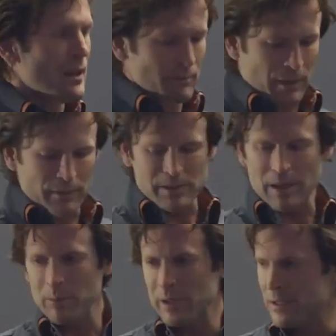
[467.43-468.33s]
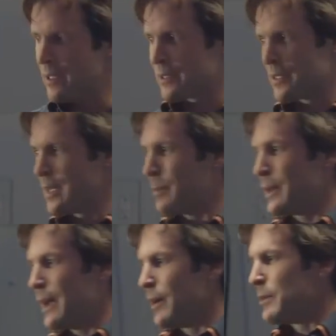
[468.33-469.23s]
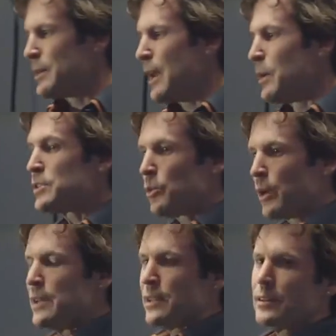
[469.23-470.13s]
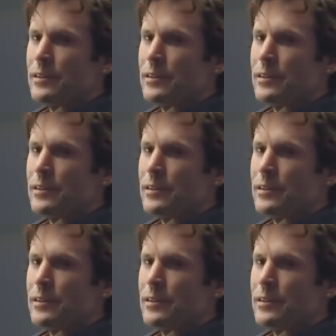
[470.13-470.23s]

But for some reason, it's accepted. I don't know. Anyway, it's crazy.